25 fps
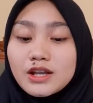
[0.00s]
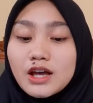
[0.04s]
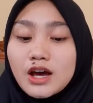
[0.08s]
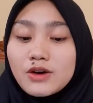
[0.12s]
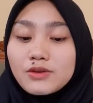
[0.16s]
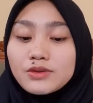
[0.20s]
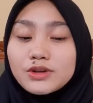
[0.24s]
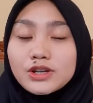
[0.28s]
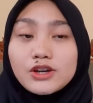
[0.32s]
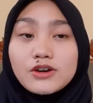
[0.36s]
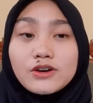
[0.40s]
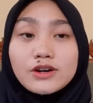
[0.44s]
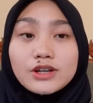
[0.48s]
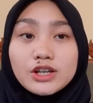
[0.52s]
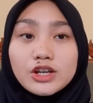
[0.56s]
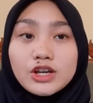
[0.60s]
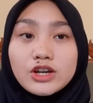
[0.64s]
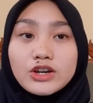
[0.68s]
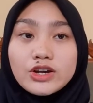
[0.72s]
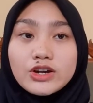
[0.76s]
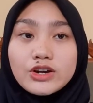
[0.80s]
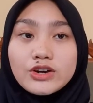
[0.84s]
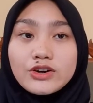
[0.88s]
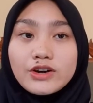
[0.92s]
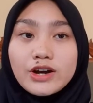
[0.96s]
audio in
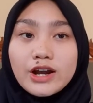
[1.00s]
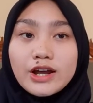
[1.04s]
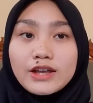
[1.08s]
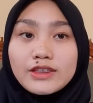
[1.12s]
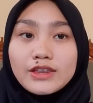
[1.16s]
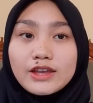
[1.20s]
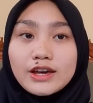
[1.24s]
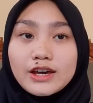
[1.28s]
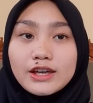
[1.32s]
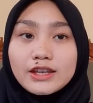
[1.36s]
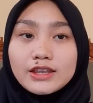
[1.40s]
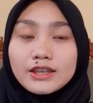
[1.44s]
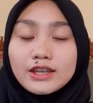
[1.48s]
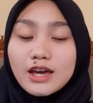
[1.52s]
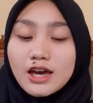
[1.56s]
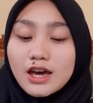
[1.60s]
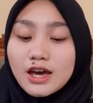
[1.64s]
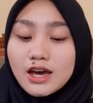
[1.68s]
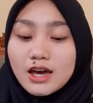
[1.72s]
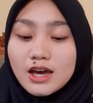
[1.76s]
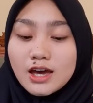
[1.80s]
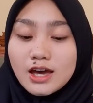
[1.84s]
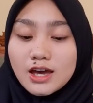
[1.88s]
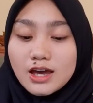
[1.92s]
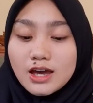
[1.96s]
here, and then
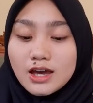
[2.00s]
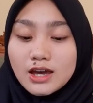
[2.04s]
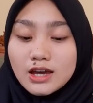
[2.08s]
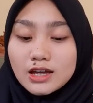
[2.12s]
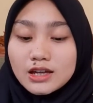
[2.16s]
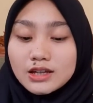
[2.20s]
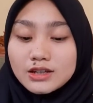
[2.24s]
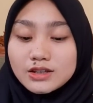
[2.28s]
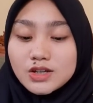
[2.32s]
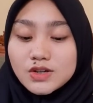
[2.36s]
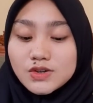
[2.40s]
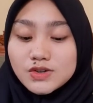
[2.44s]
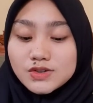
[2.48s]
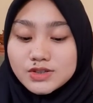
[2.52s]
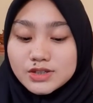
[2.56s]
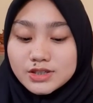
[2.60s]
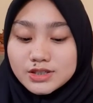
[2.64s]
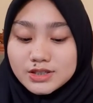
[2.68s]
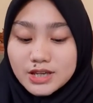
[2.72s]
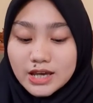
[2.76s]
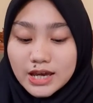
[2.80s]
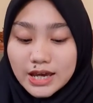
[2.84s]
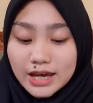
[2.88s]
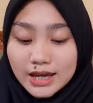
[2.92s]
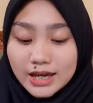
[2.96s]
there is a
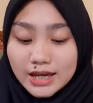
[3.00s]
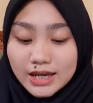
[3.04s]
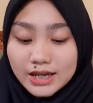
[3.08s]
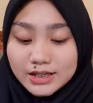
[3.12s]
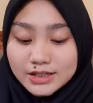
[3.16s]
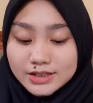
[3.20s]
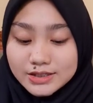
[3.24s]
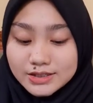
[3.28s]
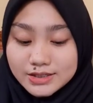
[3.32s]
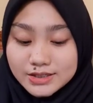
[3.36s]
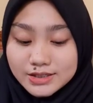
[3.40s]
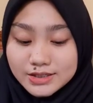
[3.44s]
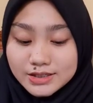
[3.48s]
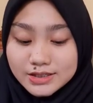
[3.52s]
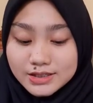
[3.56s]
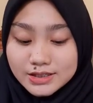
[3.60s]
text